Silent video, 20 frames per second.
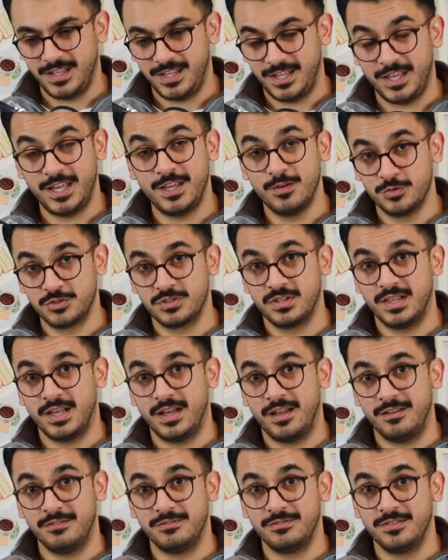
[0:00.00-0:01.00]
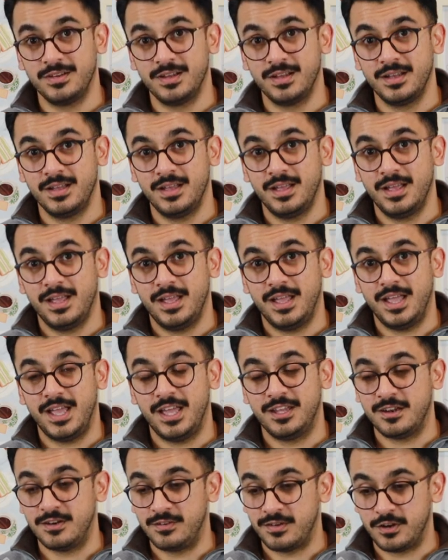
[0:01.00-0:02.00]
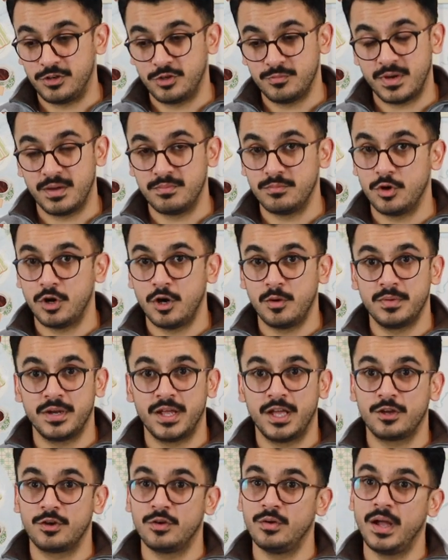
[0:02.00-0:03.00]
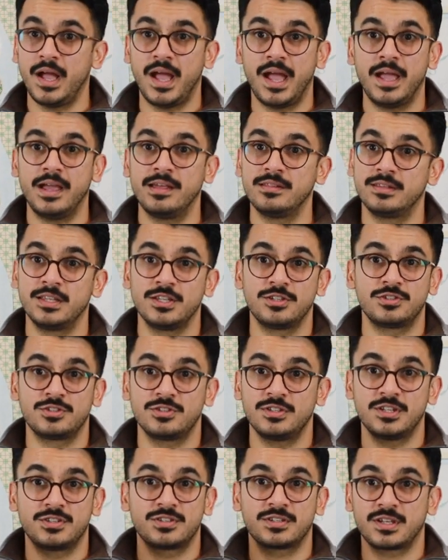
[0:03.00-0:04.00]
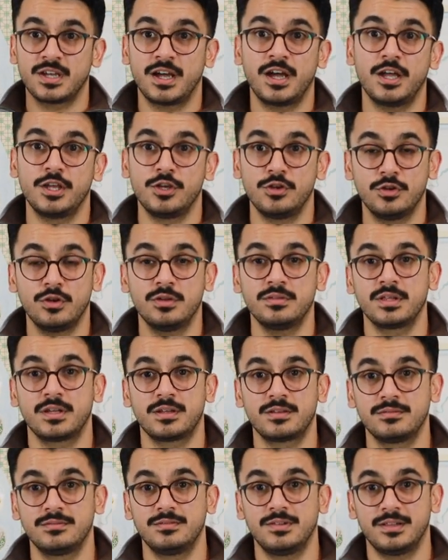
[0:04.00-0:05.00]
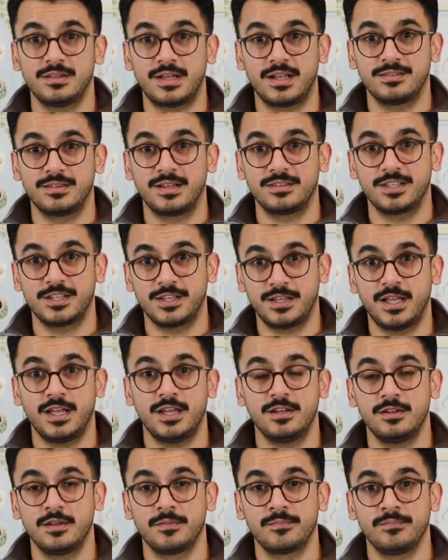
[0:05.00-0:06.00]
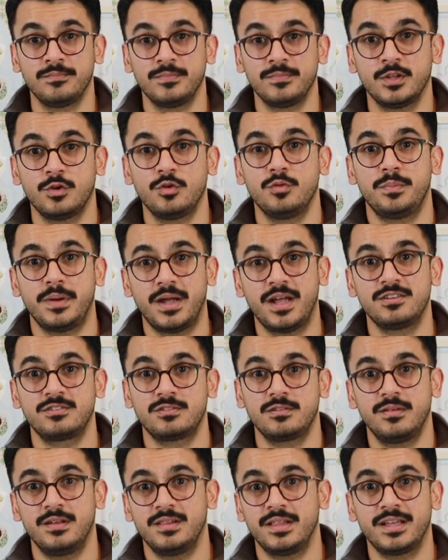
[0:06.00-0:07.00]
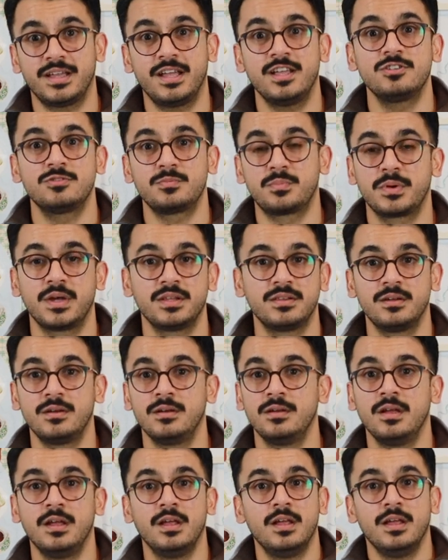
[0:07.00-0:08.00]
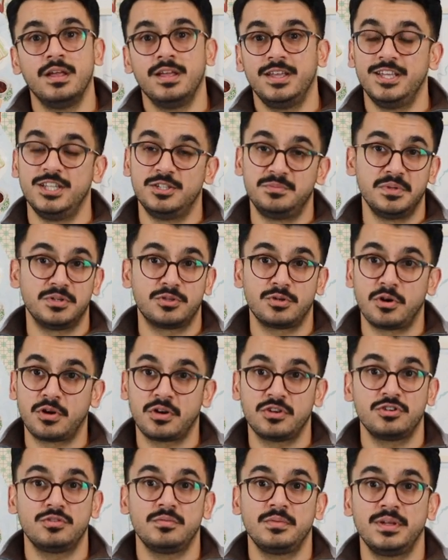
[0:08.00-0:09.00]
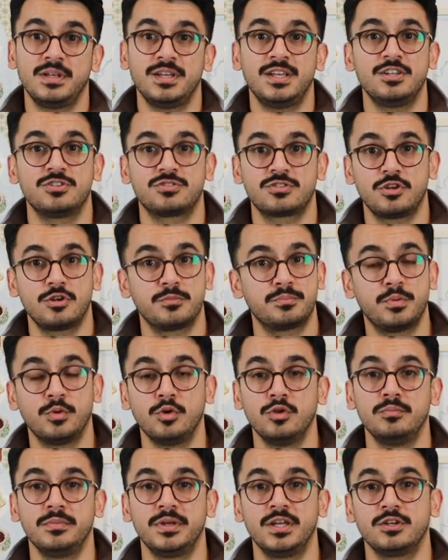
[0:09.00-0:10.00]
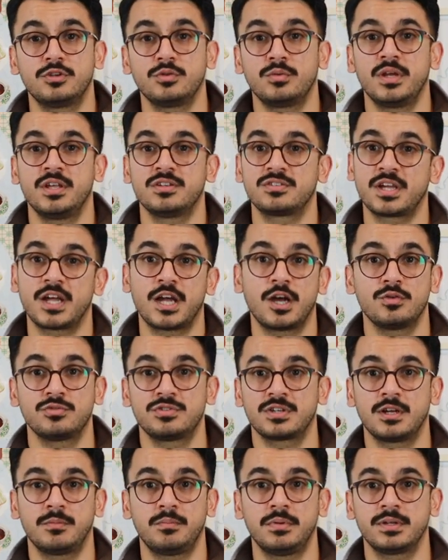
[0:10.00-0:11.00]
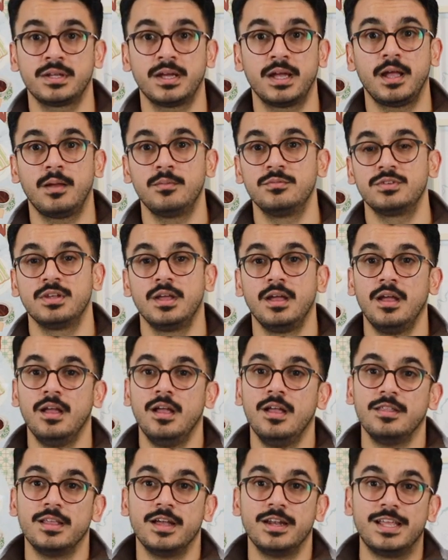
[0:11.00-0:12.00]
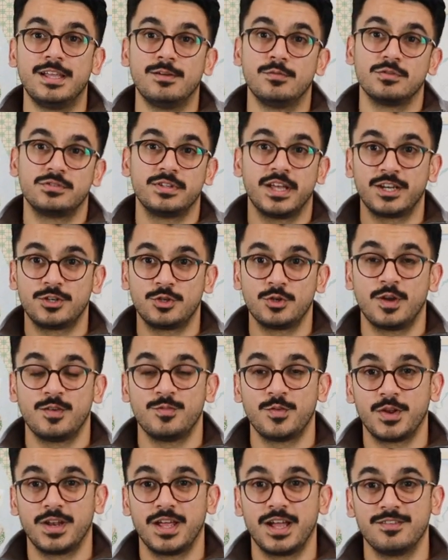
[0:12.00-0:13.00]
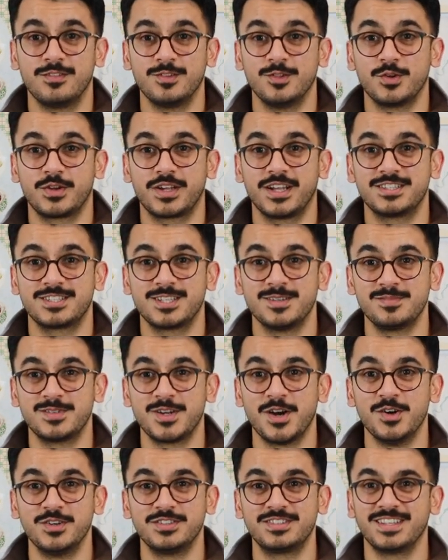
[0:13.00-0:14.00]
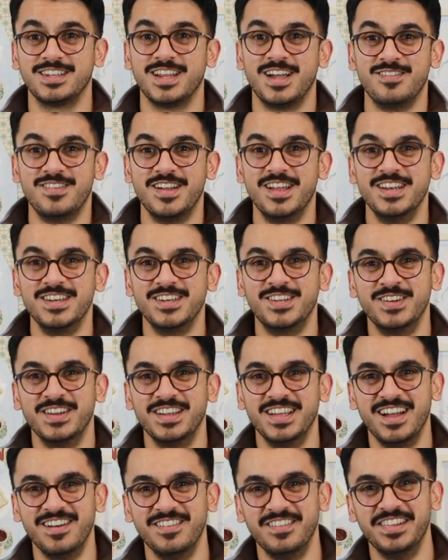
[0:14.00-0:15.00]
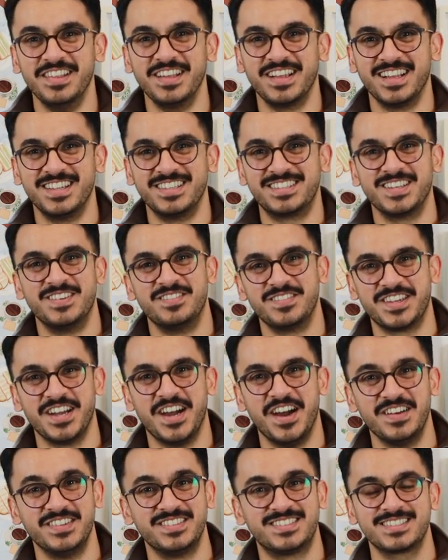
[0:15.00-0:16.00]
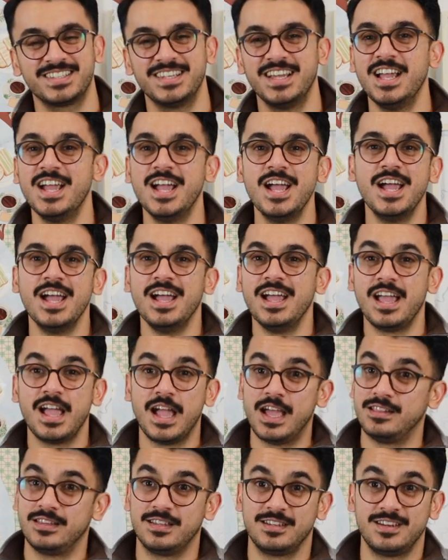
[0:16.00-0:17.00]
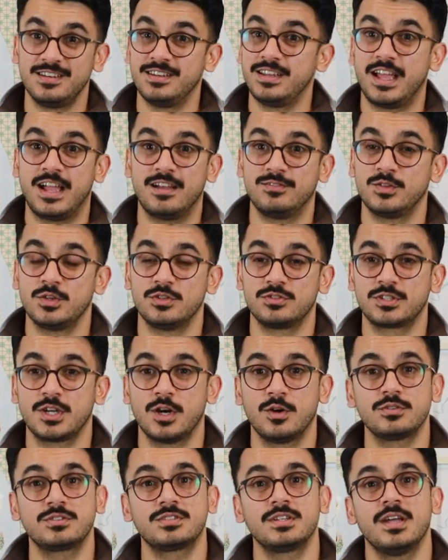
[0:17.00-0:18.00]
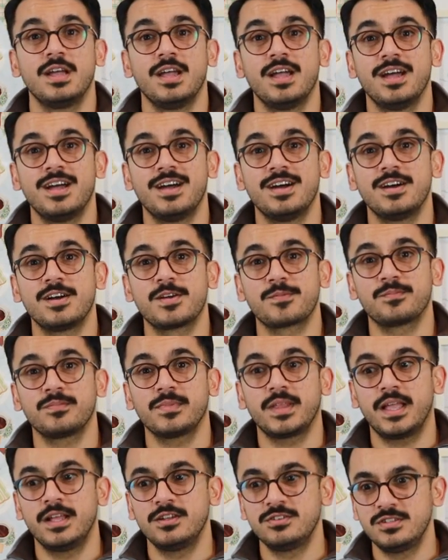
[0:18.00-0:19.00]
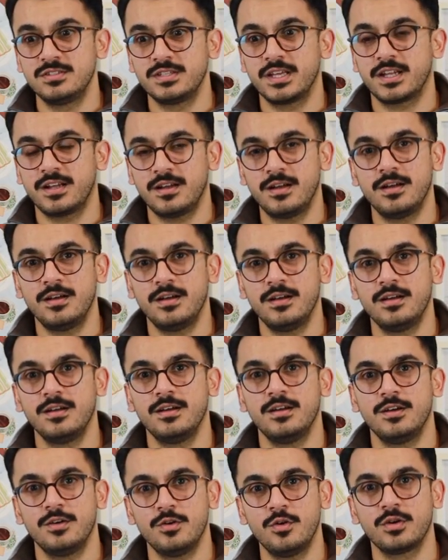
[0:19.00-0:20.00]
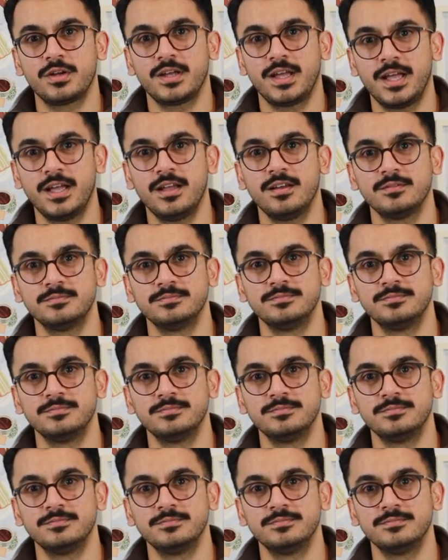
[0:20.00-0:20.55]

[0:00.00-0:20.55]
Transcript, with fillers: he was alive. And I run to my mom and I go, hey, this, this guy, you know, the, like, like the kid who passed away, like his brother, he's been talking to me. He's trying to pull me into his house a couple of times. Then he was like, do you want to have a look at some goats? And I went to look at some goats, and they didn't have those goats. Um, and she's like, huh? Okay.